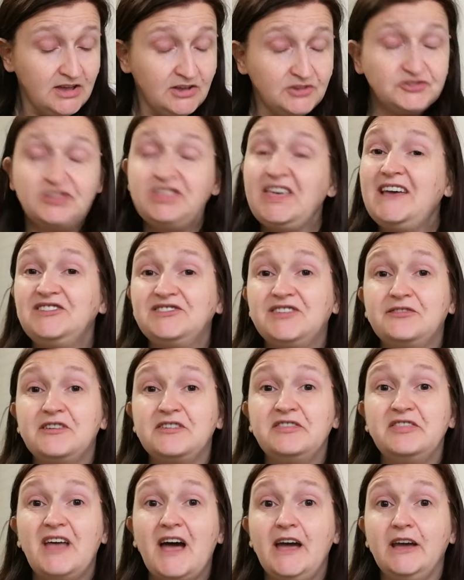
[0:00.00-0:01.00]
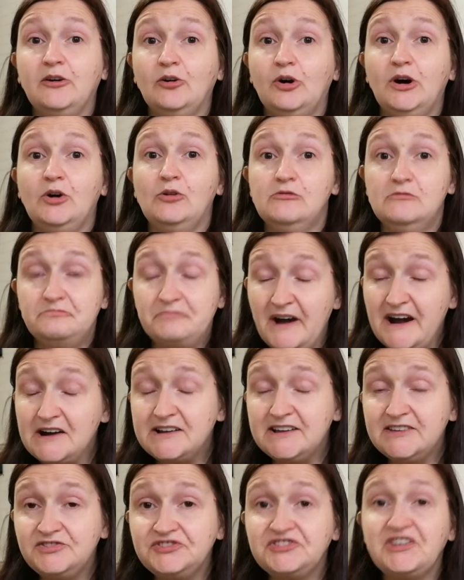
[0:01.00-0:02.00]
So that's everything that I got at Home
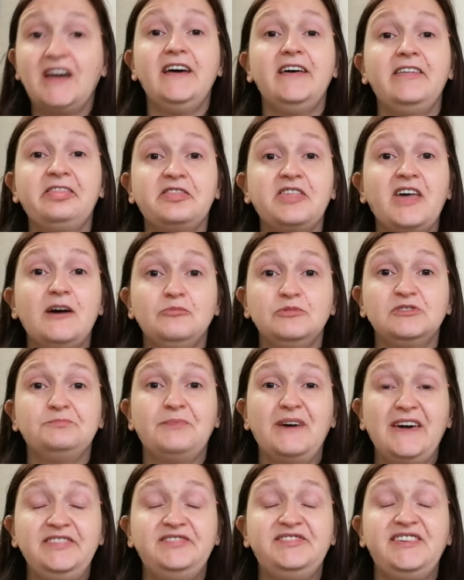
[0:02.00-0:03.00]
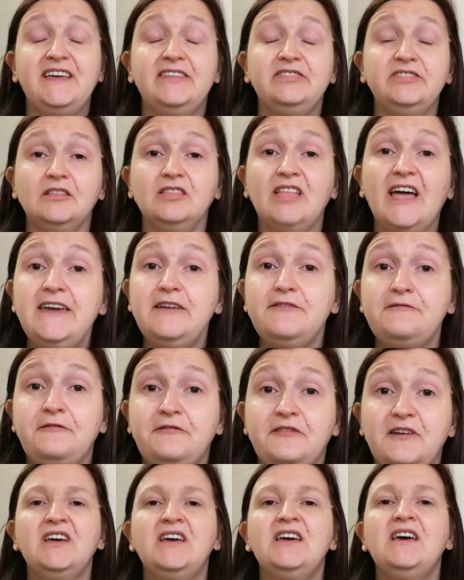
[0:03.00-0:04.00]
Bargains, and that was my day in the
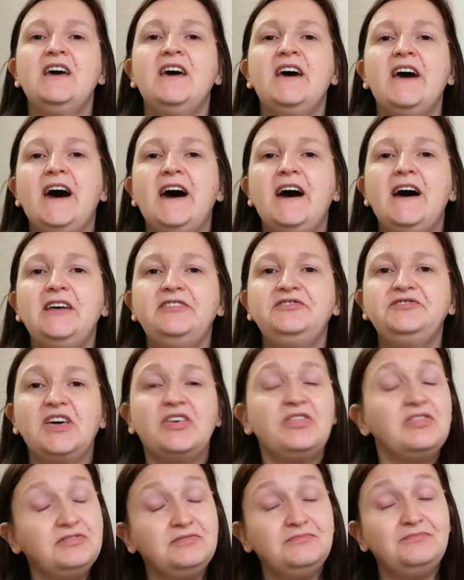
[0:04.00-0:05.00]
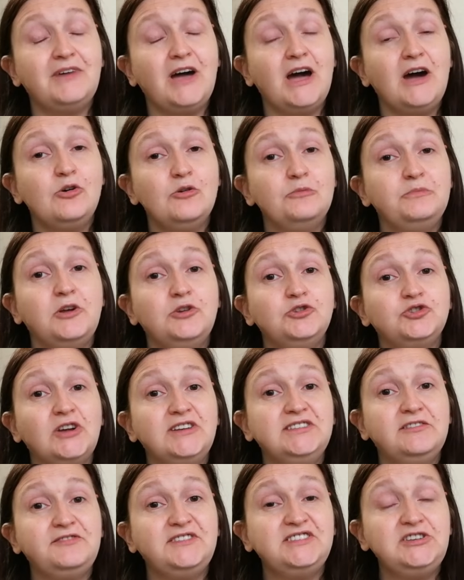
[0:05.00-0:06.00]
life. And I hope you
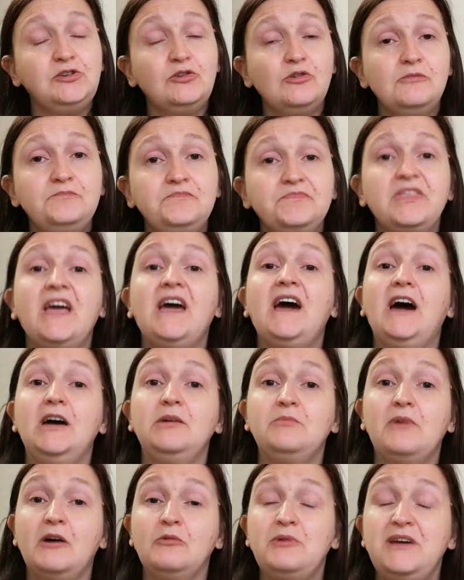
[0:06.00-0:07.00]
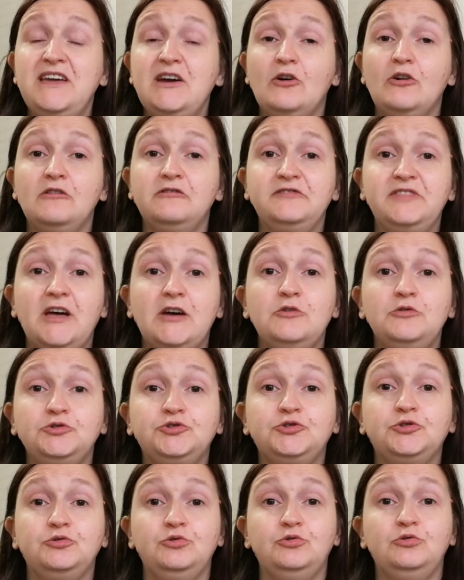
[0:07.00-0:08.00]
enjoyed the video. I'm away off now
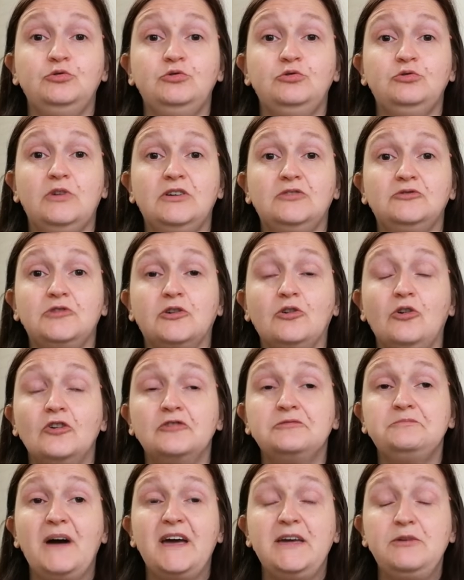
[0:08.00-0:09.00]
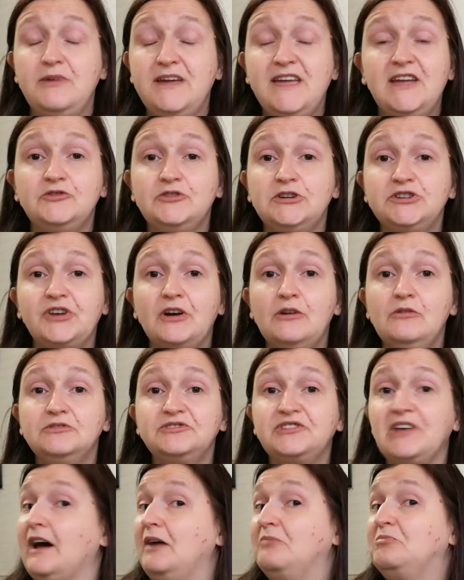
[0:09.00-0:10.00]
to record my weighing
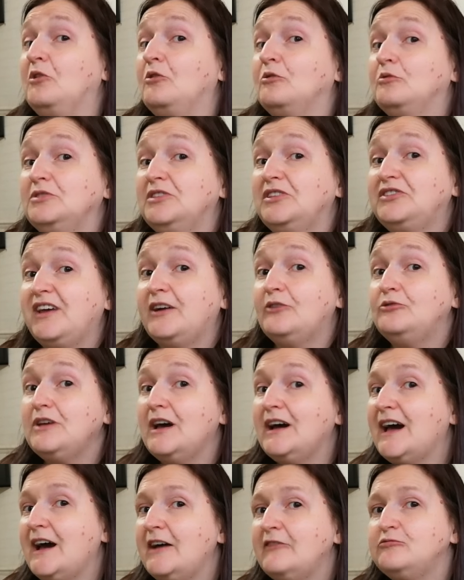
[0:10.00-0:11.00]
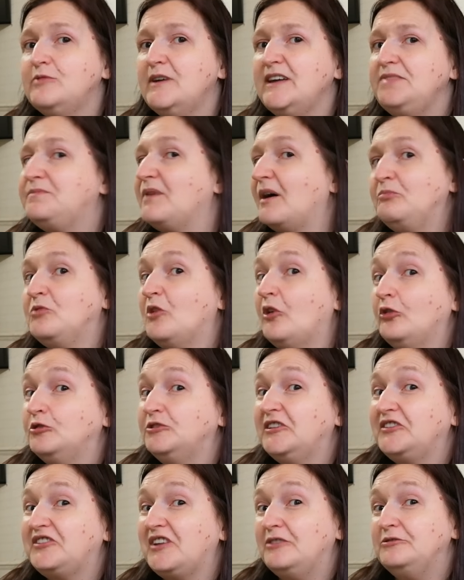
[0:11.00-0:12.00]
results. I'm not going to tell you I have weighed, but I'm not
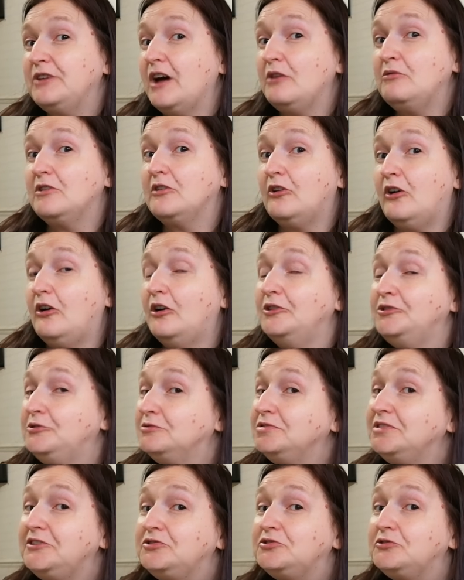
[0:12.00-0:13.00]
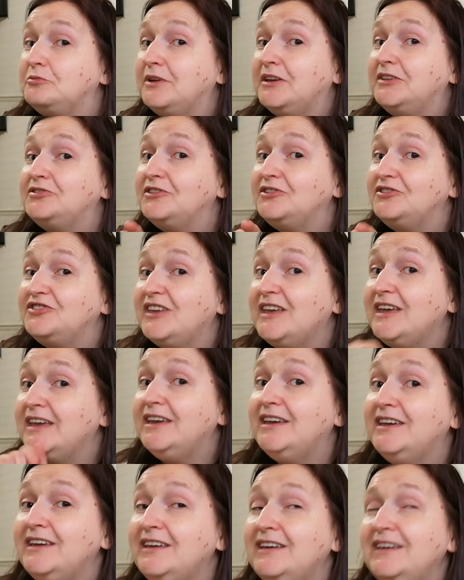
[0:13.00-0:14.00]
going to tell you how I got on. You'll need to wait and
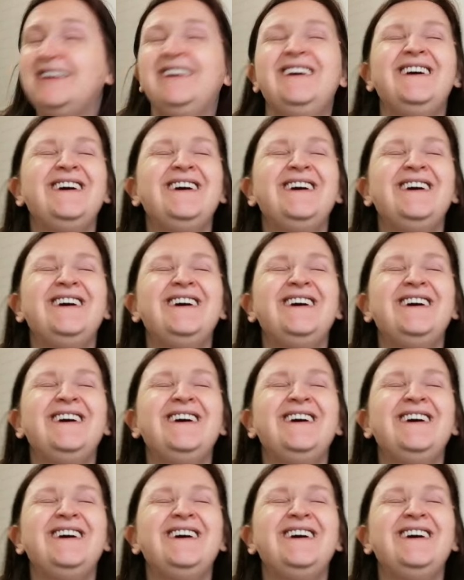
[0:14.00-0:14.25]
see.